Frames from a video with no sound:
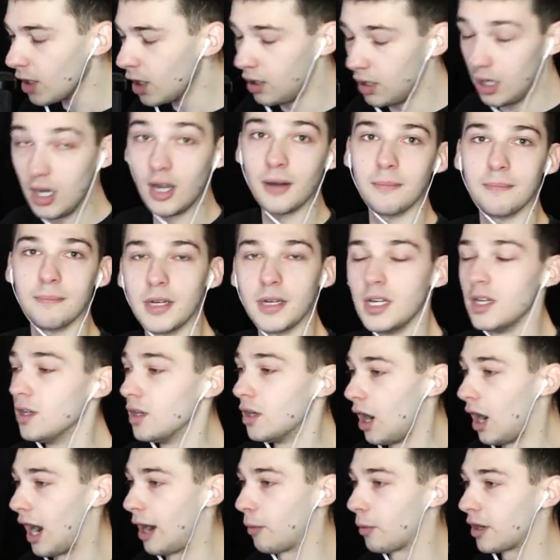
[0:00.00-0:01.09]
Alright,
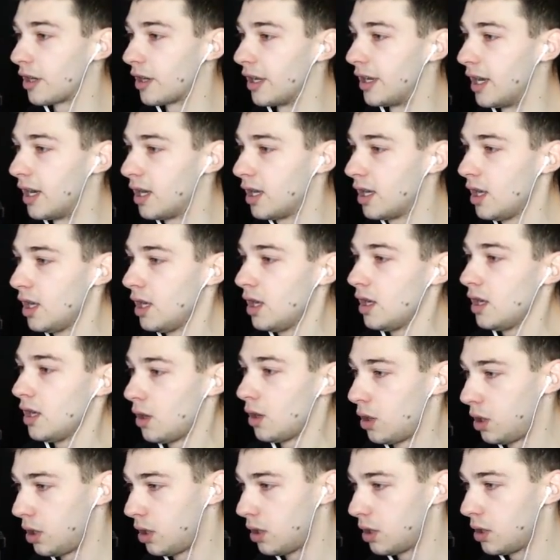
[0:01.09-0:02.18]
we're good.
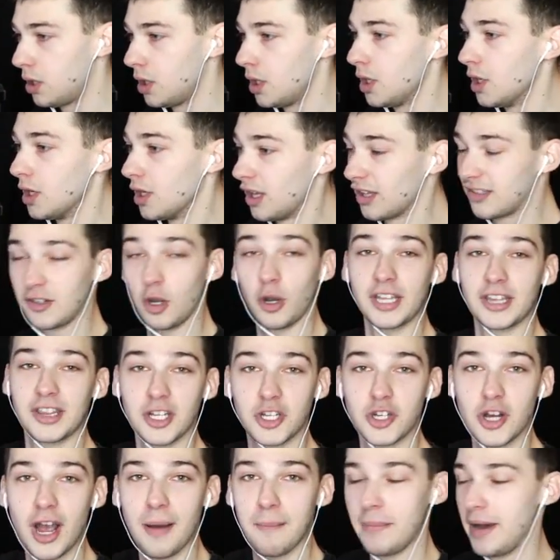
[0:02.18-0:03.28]
Let's go get the
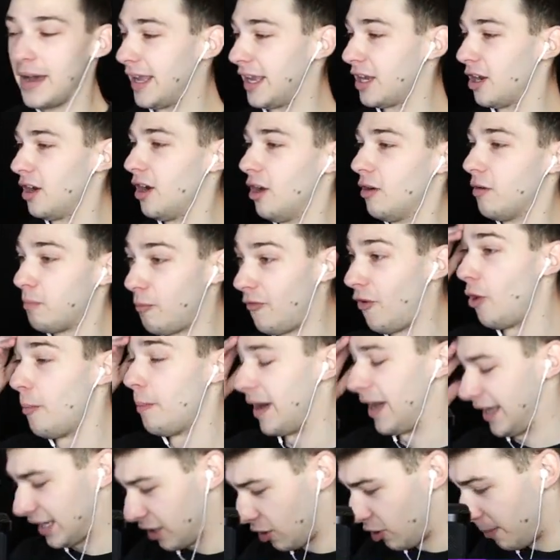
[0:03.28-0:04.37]
charm bike. Oh, volt
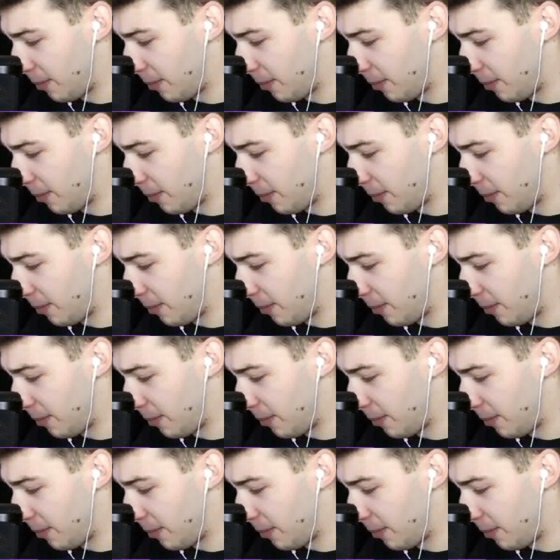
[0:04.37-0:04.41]
bike. Oh